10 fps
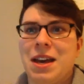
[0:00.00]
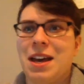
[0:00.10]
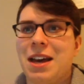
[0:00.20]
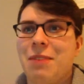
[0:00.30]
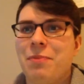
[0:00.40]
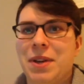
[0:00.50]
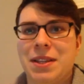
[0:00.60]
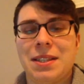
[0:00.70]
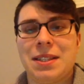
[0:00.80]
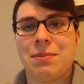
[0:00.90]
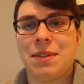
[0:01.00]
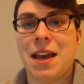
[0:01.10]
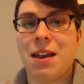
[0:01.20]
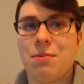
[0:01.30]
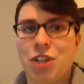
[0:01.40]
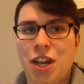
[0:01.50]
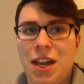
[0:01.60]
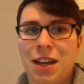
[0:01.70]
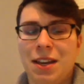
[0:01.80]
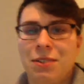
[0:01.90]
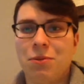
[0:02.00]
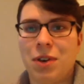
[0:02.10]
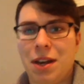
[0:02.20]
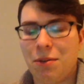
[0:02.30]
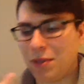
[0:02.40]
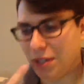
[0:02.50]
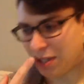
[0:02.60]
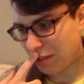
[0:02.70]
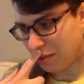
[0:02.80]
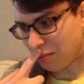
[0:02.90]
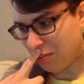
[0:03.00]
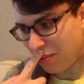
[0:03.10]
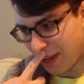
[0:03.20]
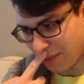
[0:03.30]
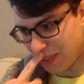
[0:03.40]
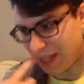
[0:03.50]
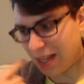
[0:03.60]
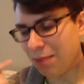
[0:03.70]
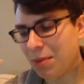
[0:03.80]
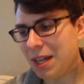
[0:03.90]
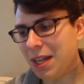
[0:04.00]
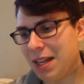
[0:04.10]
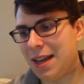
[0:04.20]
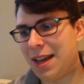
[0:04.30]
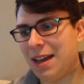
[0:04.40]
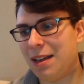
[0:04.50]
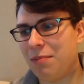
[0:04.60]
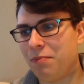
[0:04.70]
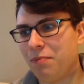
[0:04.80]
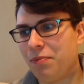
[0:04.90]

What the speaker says: But at the same time, Jay, which is his wife's name, try